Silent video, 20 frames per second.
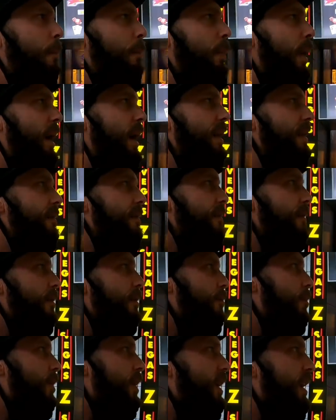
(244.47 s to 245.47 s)
but
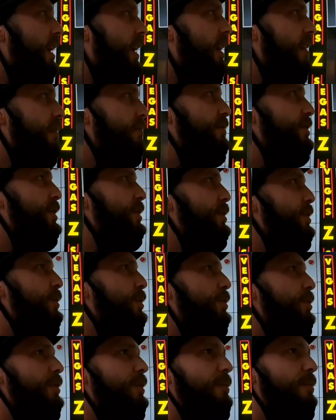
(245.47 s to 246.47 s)
we're going to have
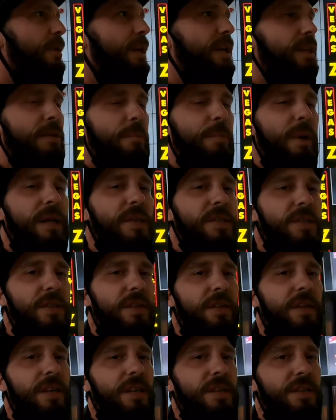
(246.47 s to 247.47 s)
to make the best
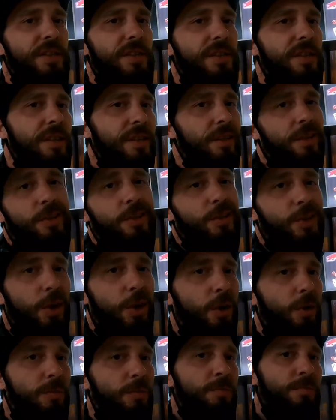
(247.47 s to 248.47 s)
of this.
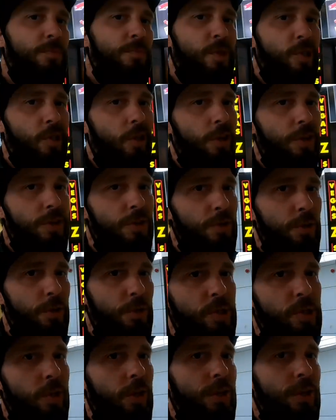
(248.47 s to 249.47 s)
So, slots or
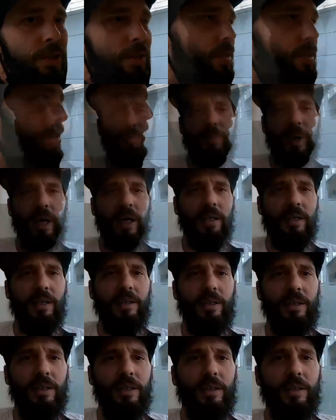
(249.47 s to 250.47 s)
no slots, back
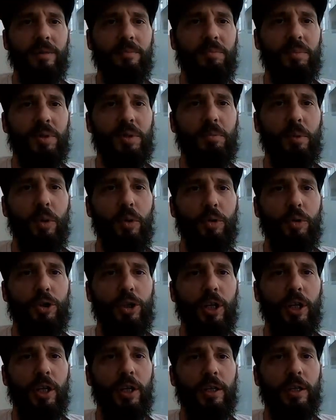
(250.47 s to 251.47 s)
in the smoke
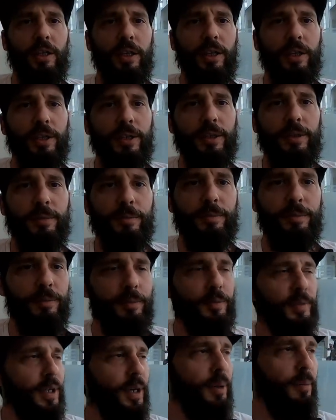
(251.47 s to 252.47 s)
shack here
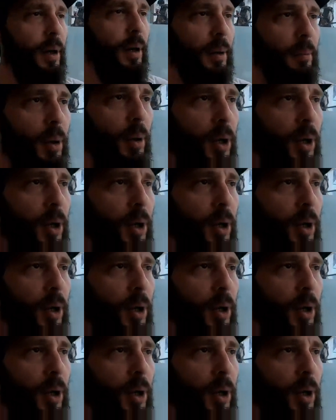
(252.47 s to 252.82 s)
yeah, by